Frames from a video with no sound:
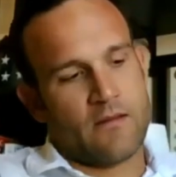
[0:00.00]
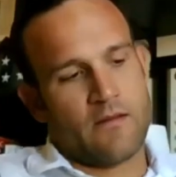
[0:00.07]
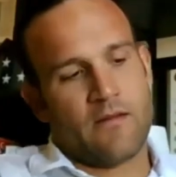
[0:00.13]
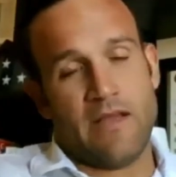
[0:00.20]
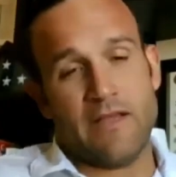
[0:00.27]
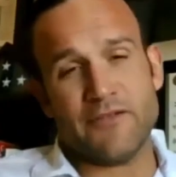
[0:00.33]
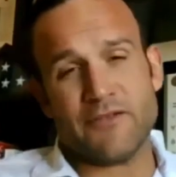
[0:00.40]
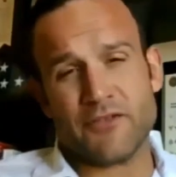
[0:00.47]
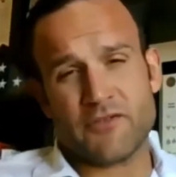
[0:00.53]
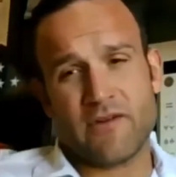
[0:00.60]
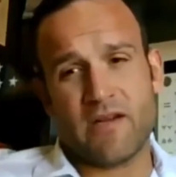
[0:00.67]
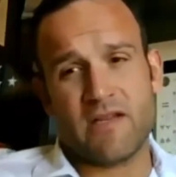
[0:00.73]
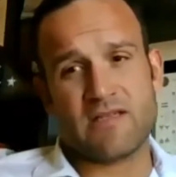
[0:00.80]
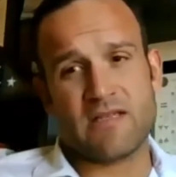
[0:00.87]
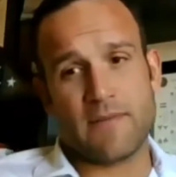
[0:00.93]
The interest
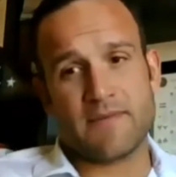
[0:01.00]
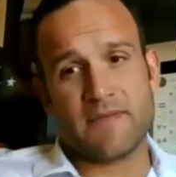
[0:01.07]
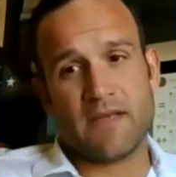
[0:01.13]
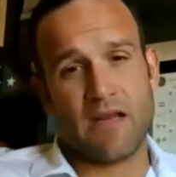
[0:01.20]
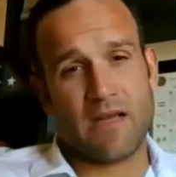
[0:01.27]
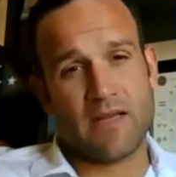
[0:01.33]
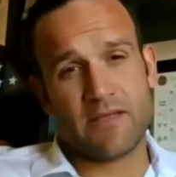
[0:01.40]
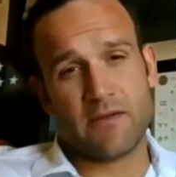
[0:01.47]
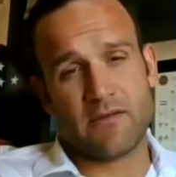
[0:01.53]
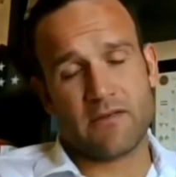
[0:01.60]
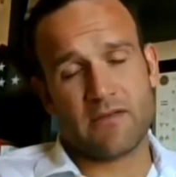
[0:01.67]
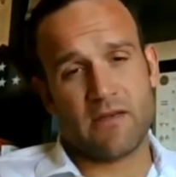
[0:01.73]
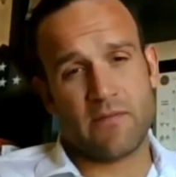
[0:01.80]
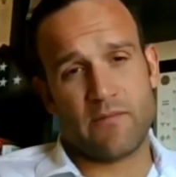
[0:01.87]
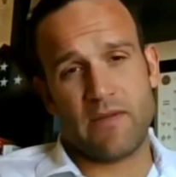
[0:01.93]
rate is subsidized, so it's
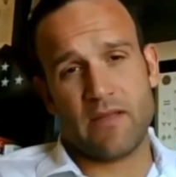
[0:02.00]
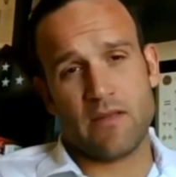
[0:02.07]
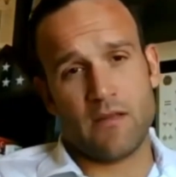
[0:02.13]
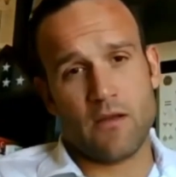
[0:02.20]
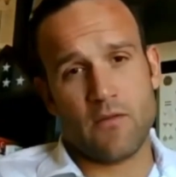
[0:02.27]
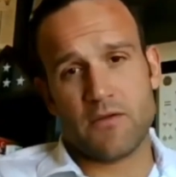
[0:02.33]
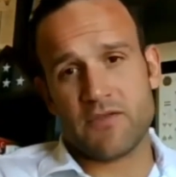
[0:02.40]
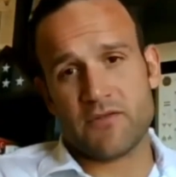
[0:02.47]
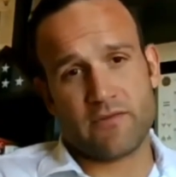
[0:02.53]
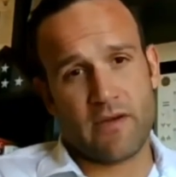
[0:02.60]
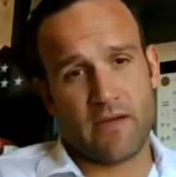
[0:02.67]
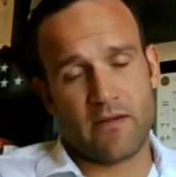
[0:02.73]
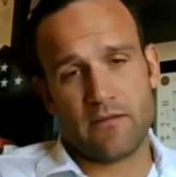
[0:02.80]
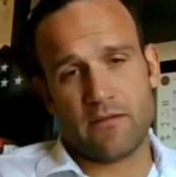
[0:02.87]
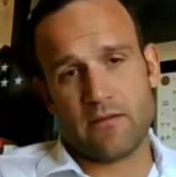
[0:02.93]
going to be the lowest
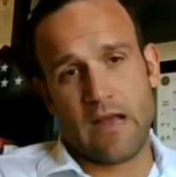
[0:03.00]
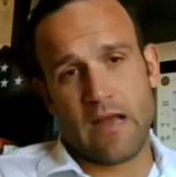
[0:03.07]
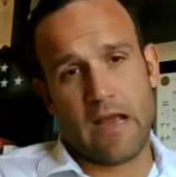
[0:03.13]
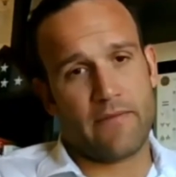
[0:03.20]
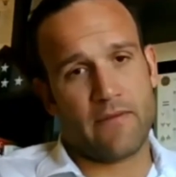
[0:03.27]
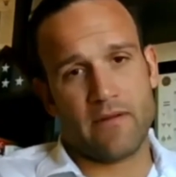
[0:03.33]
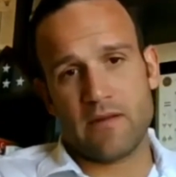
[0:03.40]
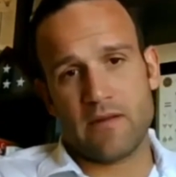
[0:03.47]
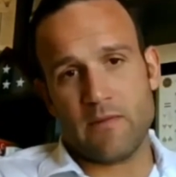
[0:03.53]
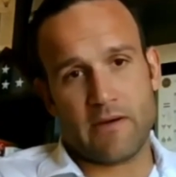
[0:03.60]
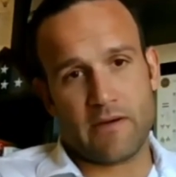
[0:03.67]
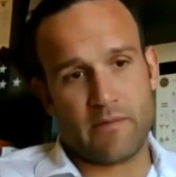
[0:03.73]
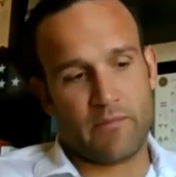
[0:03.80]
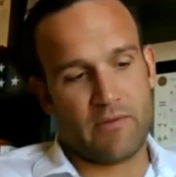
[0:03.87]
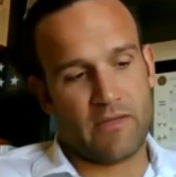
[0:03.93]
rate out there in the
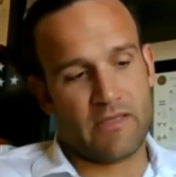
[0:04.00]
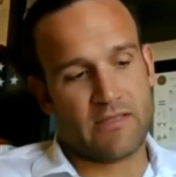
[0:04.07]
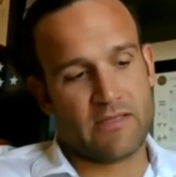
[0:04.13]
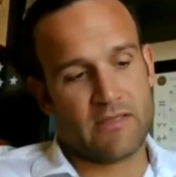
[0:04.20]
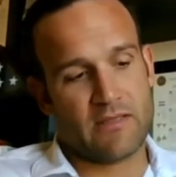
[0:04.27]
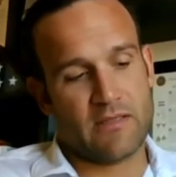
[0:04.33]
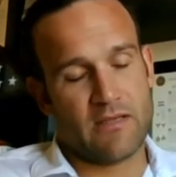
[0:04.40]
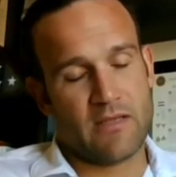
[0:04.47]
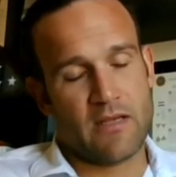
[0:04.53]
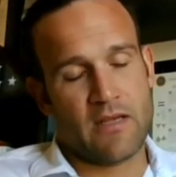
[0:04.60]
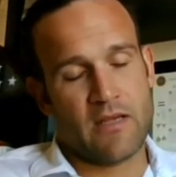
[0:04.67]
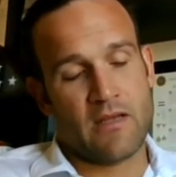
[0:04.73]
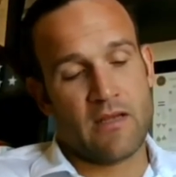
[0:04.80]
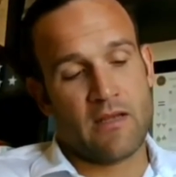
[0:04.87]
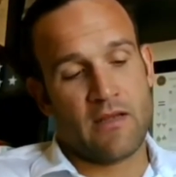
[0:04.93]
marketplace.
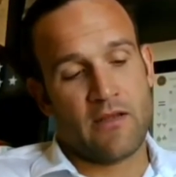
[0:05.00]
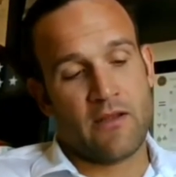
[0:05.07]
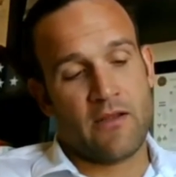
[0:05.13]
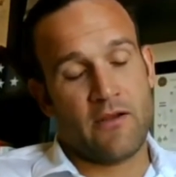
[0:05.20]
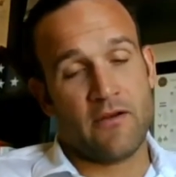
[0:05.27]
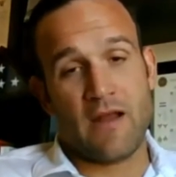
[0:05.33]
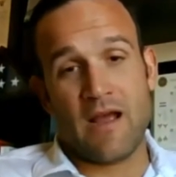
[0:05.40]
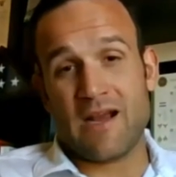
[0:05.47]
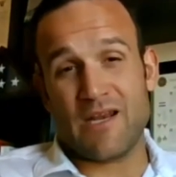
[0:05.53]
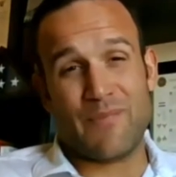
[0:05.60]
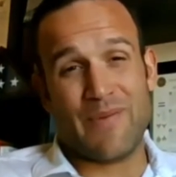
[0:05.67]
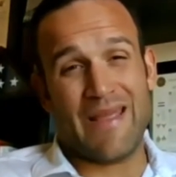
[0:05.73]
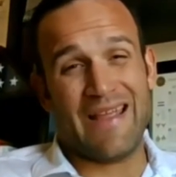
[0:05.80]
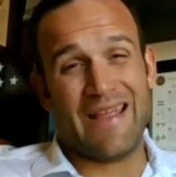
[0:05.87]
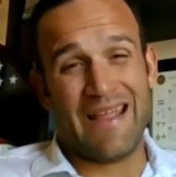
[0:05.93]
You're not going to
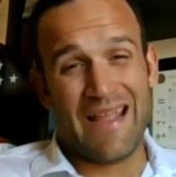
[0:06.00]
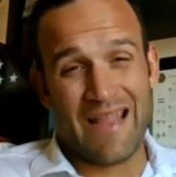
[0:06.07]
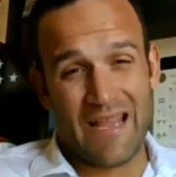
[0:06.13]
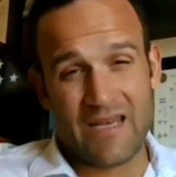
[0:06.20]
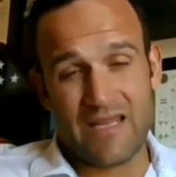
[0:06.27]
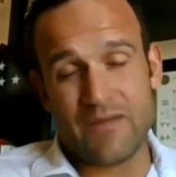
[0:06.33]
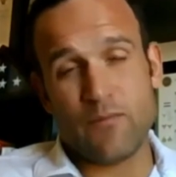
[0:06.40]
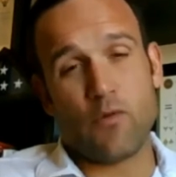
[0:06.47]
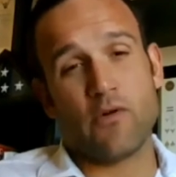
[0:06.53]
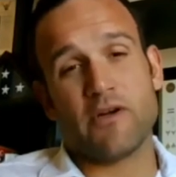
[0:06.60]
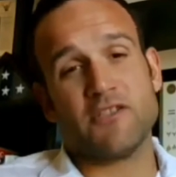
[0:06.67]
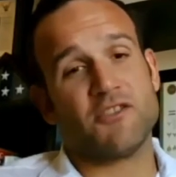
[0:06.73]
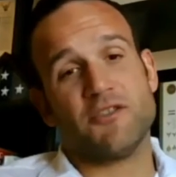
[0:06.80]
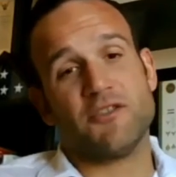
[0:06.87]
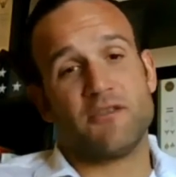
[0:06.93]
pay any
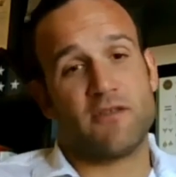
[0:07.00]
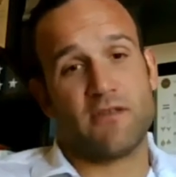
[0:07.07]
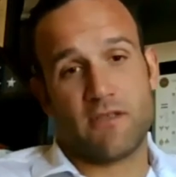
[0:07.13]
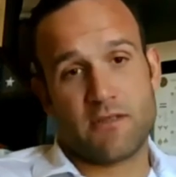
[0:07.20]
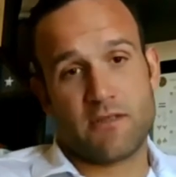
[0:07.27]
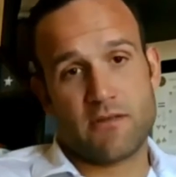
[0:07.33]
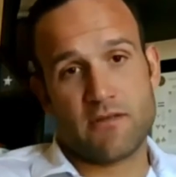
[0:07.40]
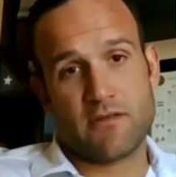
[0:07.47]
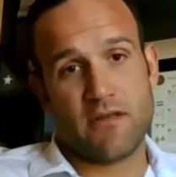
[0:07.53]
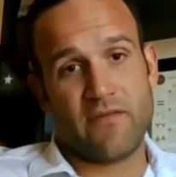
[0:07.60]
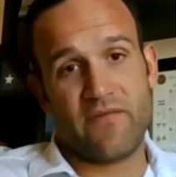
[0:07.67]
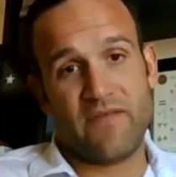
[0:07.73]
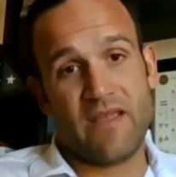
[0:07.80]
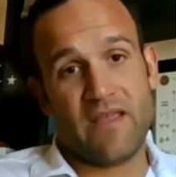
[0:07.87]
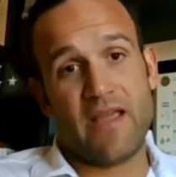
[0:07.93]
mortgage insurance. So the
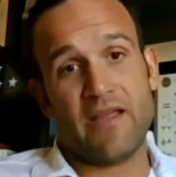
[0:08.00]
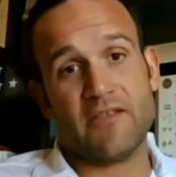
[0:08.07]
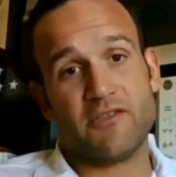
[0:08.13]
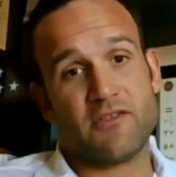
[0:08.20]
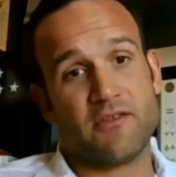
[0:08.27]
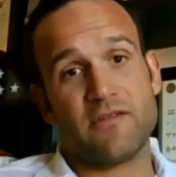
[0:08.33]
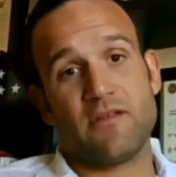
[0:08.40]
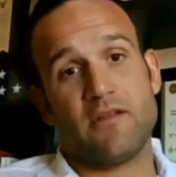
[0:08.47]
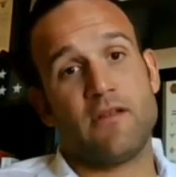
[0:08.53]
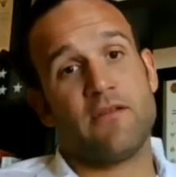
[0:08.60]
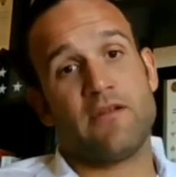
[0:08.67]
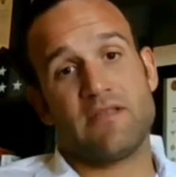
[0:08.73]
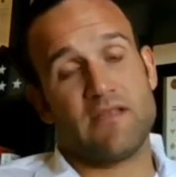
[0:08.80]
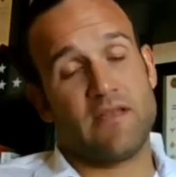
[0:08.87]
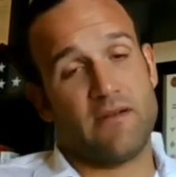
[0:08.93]
VA insures the loan
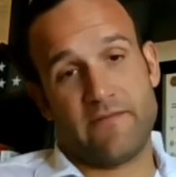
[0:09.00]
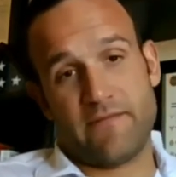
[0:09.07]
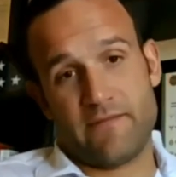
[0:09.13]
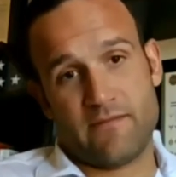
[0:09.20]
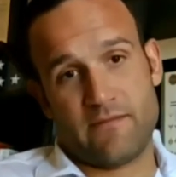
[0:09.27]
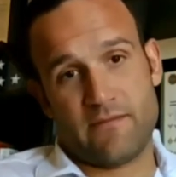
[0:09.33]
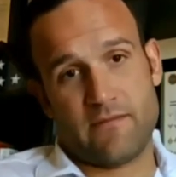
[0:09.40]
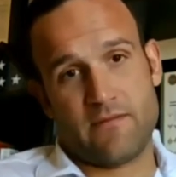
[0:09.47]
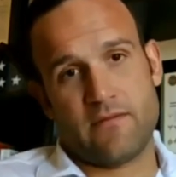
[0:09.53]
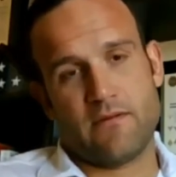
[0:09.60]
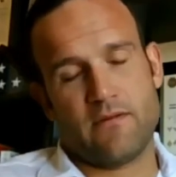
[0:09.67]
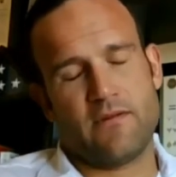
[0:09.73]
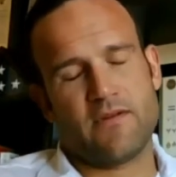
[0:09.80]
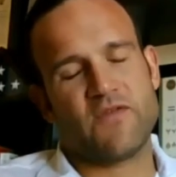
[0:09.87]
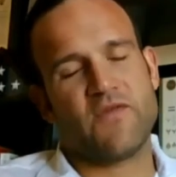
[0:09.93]
itself.
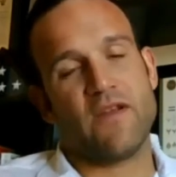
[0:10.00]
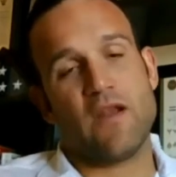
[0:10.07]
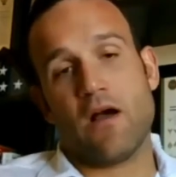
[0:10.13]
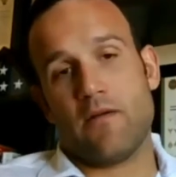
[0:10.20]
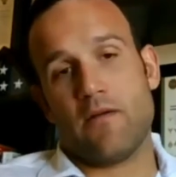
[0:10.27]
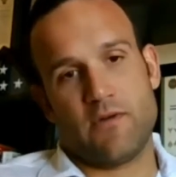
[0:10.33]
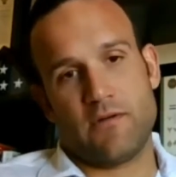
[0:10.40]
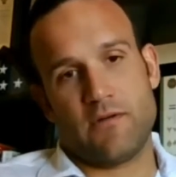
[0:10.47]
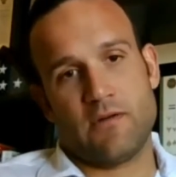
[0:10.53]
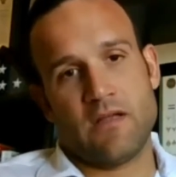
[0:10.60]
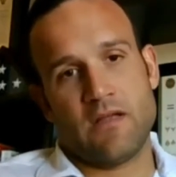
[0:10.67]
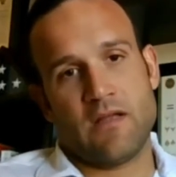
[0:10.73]
It's phenomenal.